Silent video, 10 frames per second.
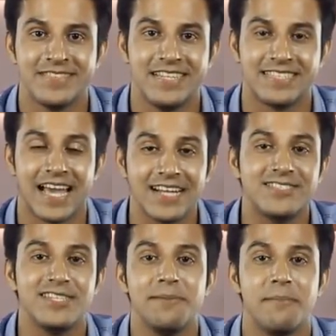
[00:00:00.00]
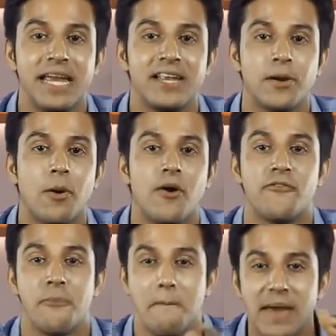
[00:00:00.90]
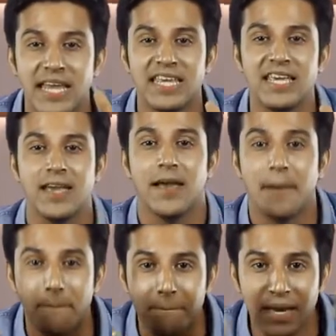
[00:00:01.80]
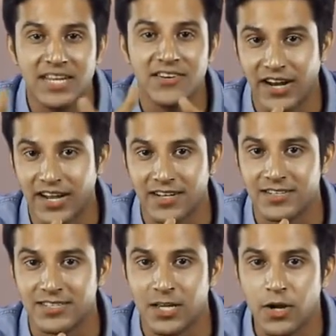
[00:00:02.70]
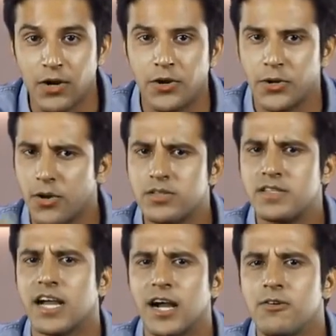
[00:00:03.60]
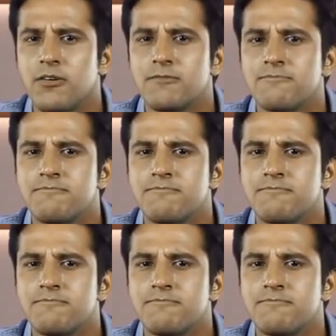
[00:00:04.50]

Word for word: It's actually made up of many, many triangles. Do you want to see how?